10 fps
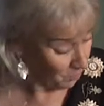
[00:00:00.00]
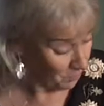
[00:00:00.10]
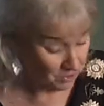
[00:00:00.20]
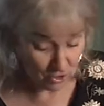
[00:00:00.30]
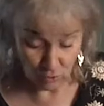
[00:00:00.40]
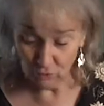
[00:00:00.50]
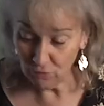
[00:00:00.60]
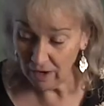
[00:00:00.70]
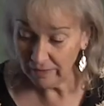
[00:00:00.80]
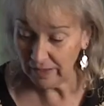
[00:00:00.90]
is what we're going to use
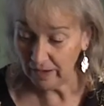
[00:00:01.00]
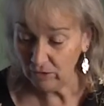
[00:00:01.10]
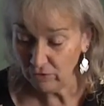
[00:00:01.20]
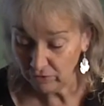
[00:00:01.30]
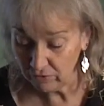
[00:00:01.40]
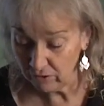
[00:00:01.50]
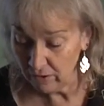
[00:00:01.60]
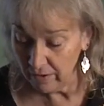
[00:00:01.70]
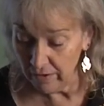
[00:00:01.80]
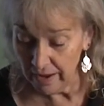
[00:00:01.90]
for our layers.
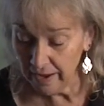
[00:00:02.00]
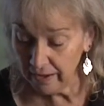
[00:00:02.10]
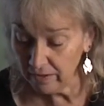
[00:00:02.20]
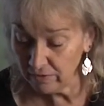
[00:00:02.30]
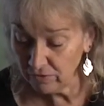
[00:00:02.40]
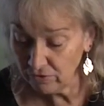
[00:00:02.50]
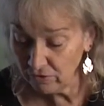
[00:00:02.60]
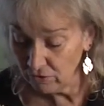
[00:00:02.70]
And